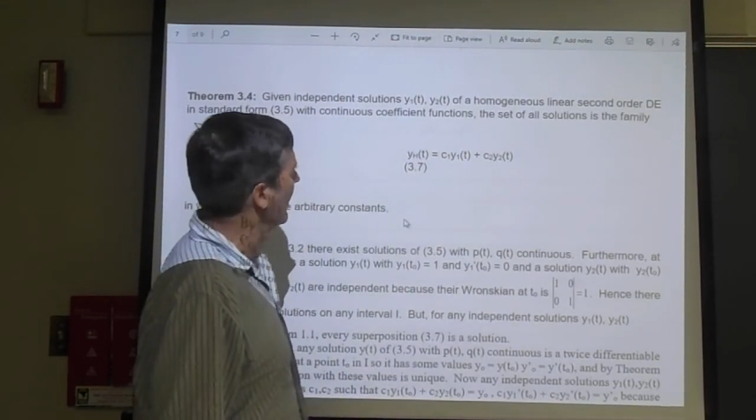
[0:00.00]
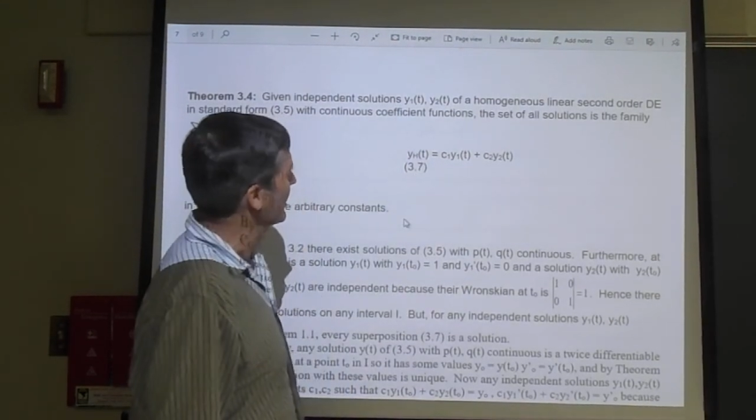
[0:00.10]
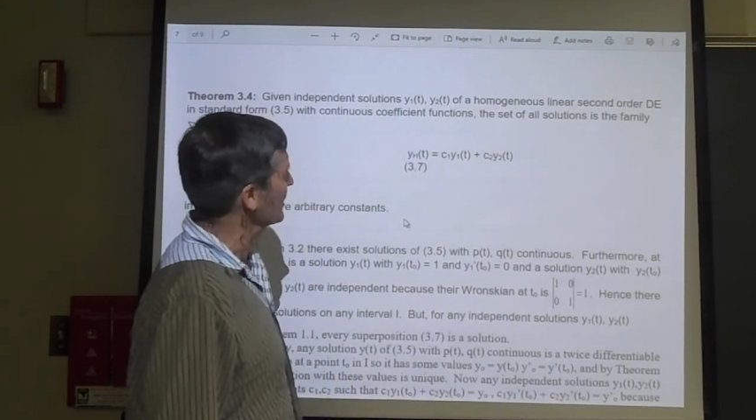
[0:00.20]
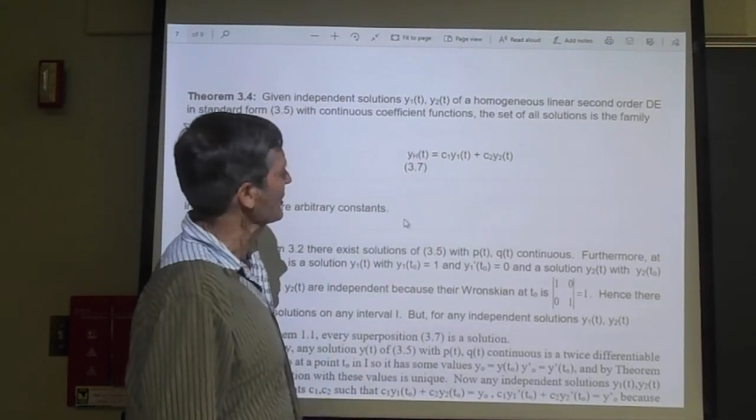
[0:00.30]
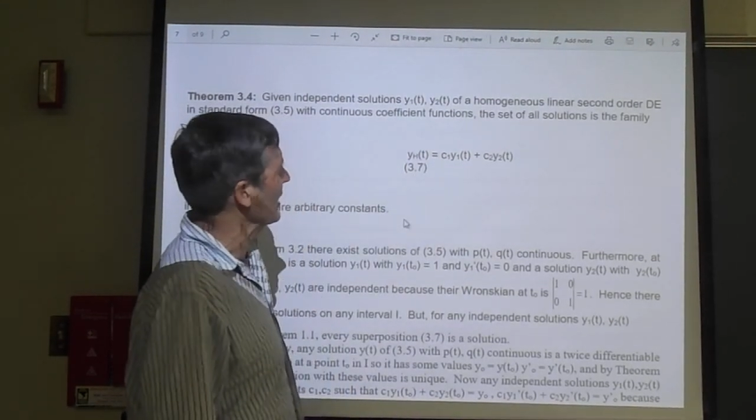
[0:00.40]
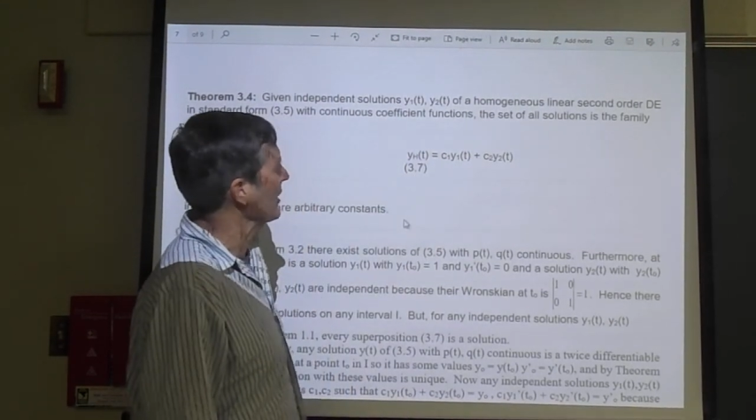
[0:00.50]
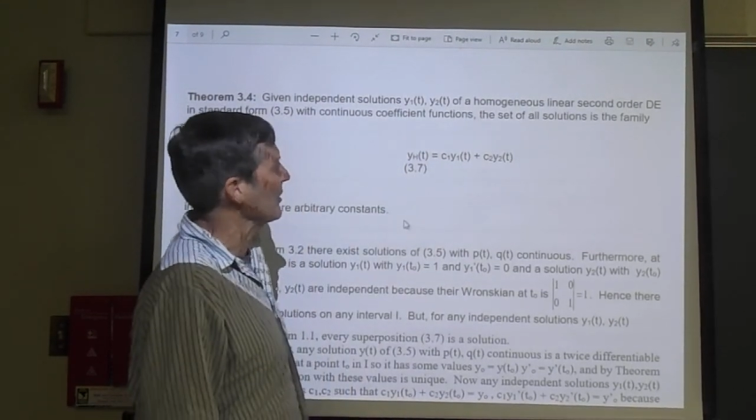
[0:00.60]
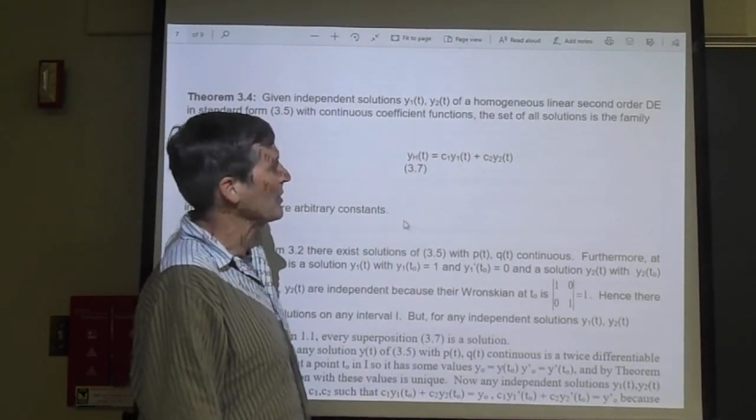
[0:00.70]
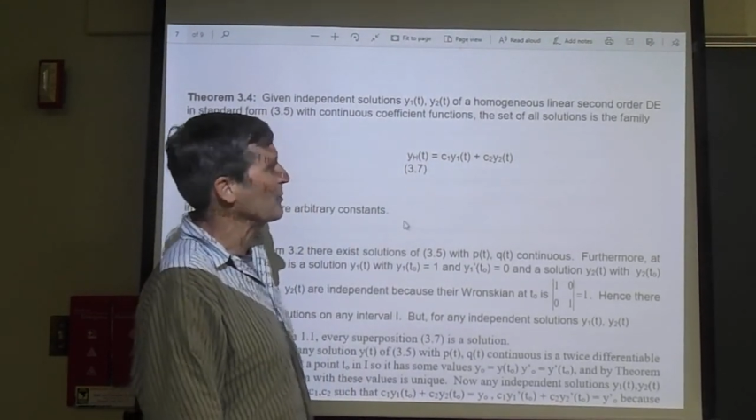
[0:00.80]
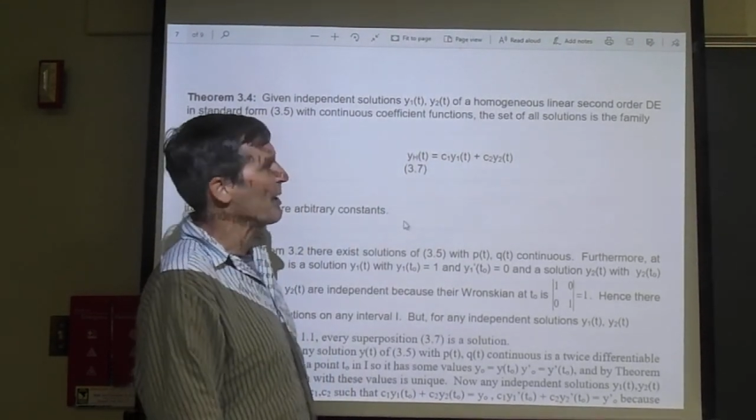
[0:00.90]
It's just like you
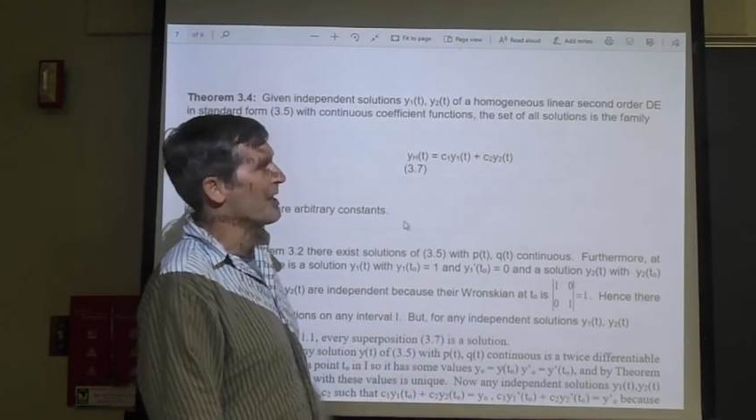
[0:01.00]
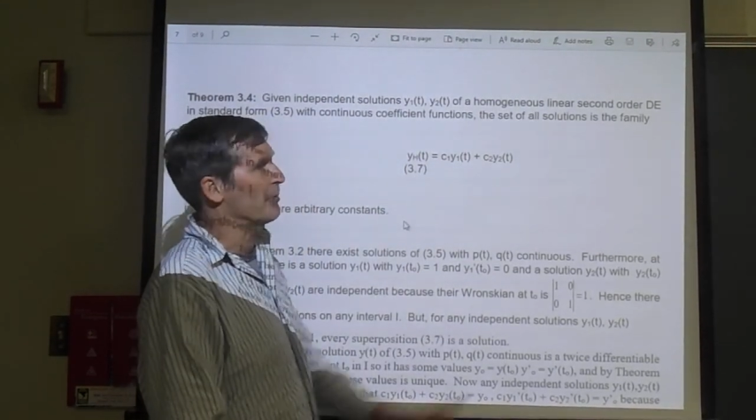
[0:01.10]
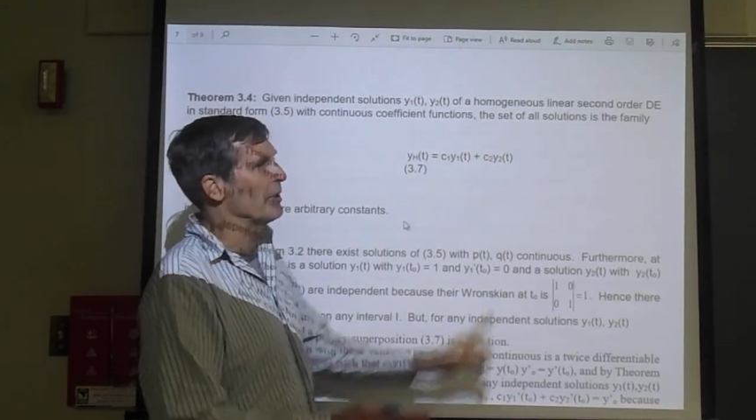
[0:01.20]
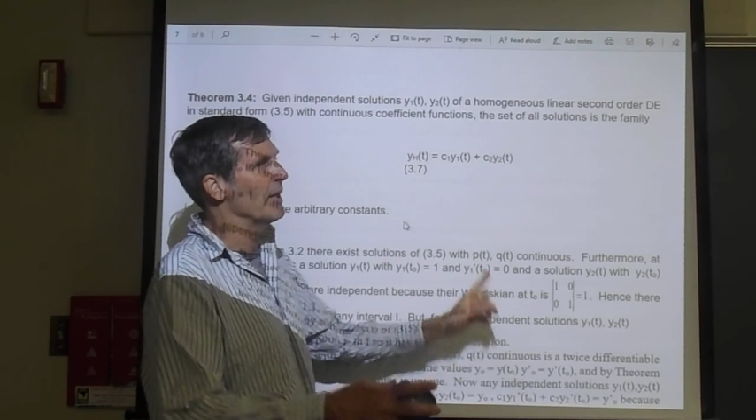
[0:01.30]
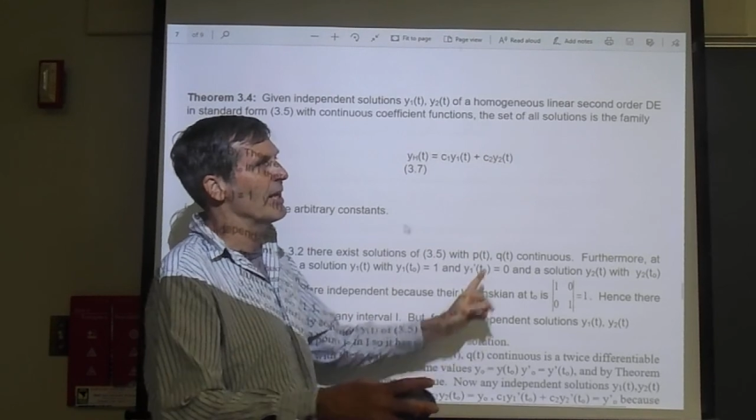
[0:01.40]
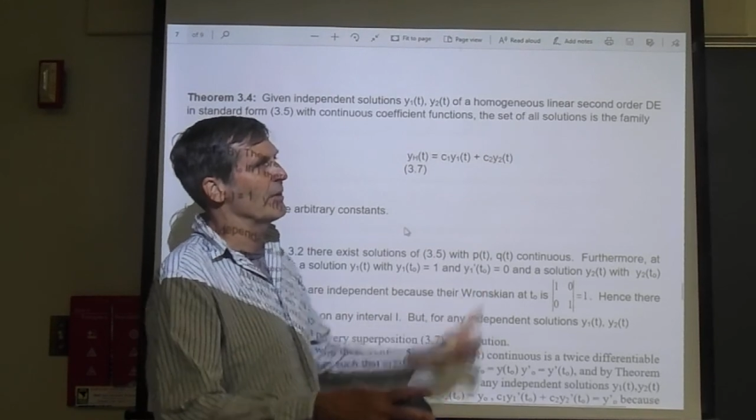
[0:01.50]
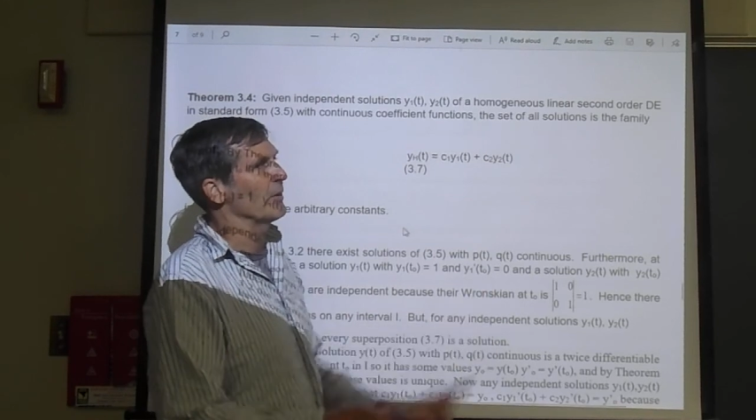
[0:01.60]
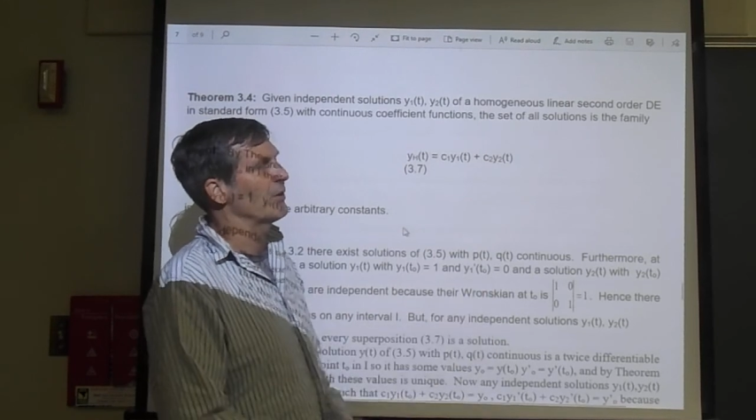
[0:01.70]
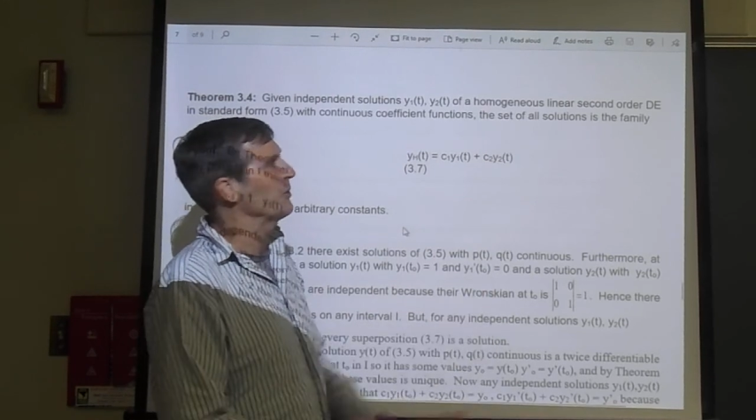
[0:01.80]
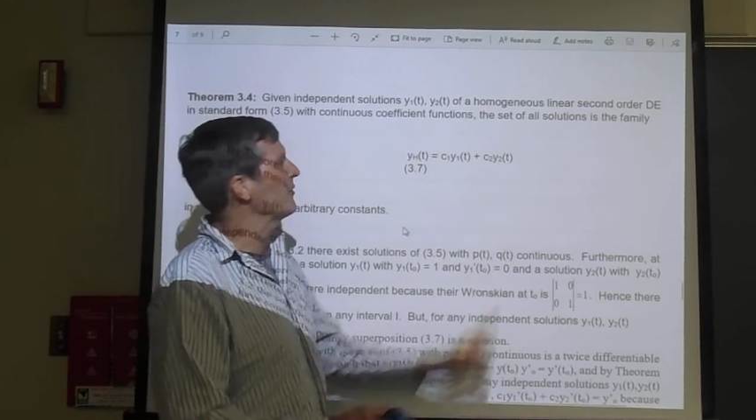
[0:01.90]
can span a plane
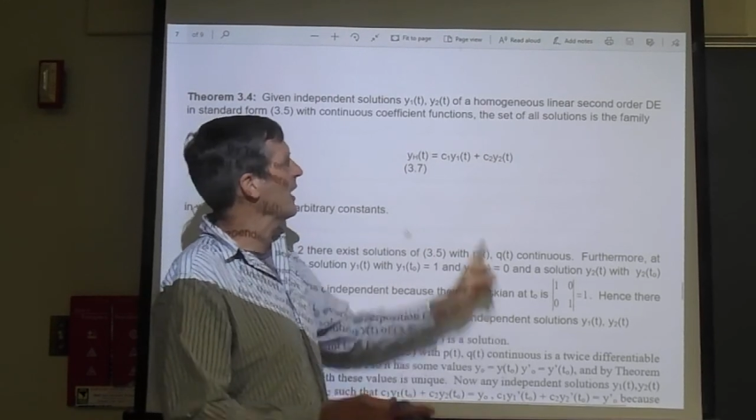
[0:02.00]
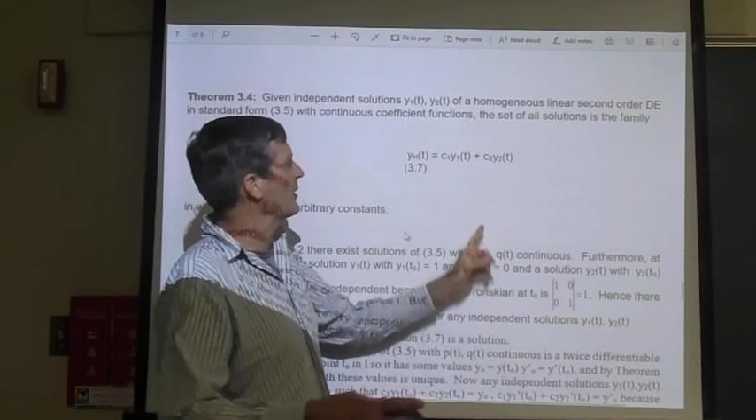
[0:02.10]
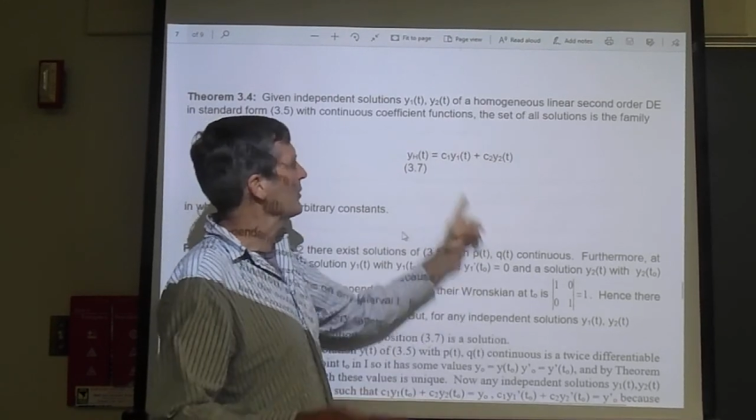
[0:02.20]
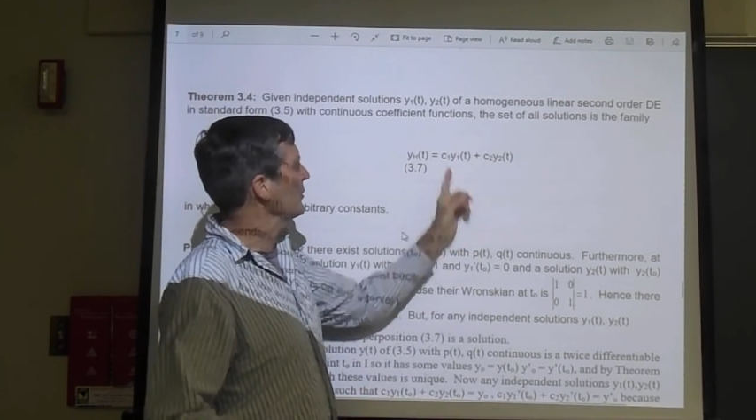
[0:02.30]
with two vectors,